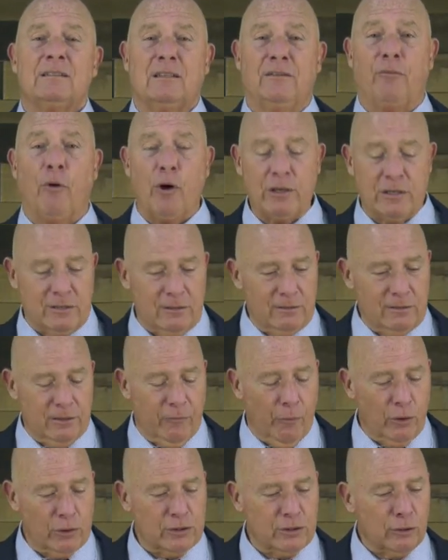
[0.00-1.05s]
Divorce,
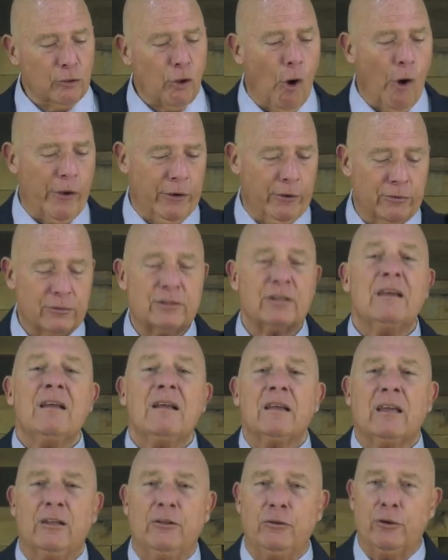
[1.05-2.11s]
divorce lawyers
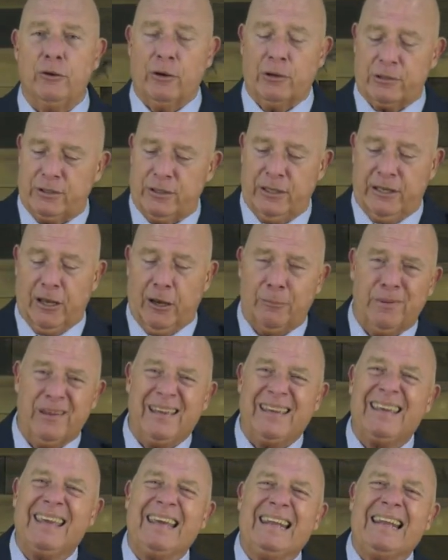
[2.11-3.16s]
in New York City are
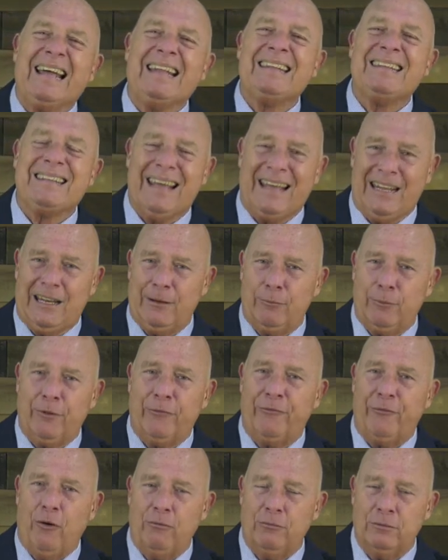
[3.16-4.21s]
being inundated with
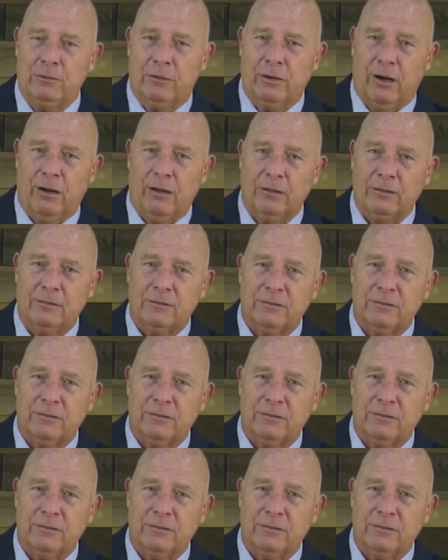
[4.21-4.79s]
phone calls.